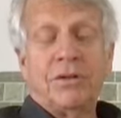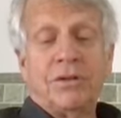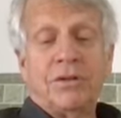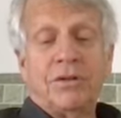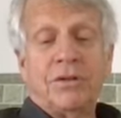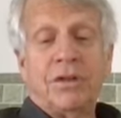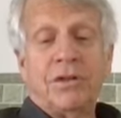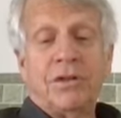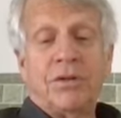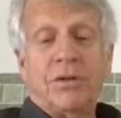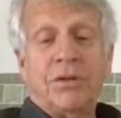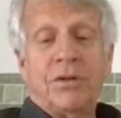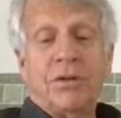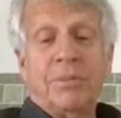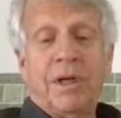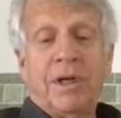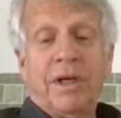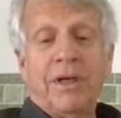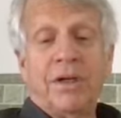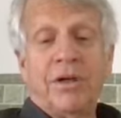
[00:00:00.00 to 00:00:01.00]
she turned the
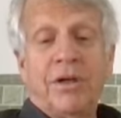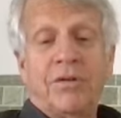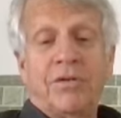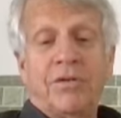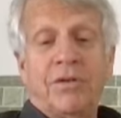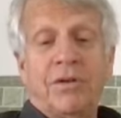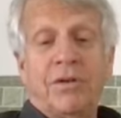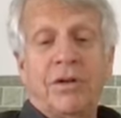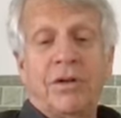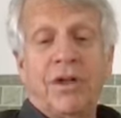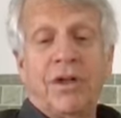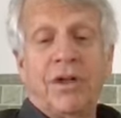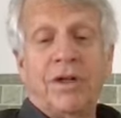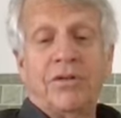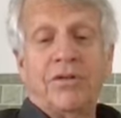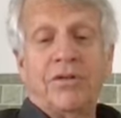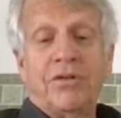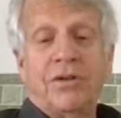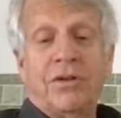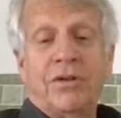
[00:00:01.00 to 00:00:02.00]
money over to the
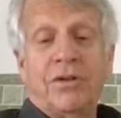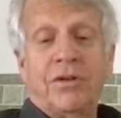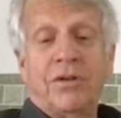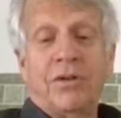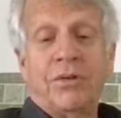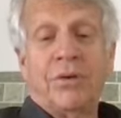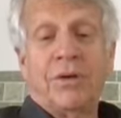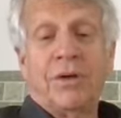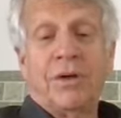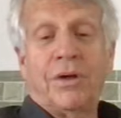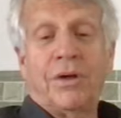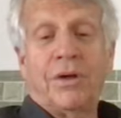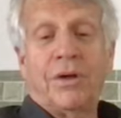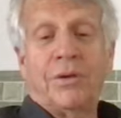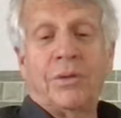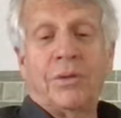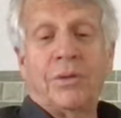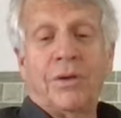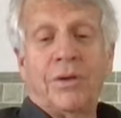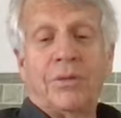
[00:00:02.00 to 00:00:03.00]
institute where all the
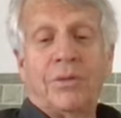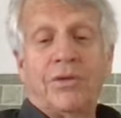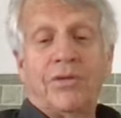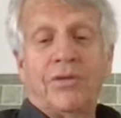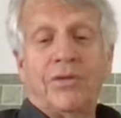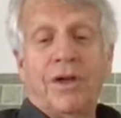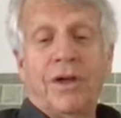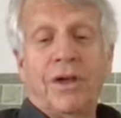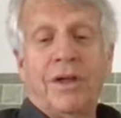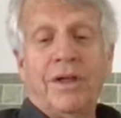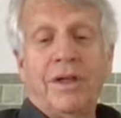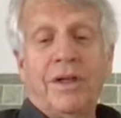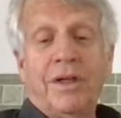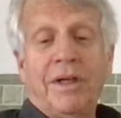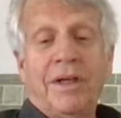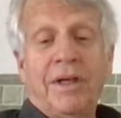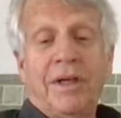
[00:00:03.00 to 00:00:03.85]
work was done,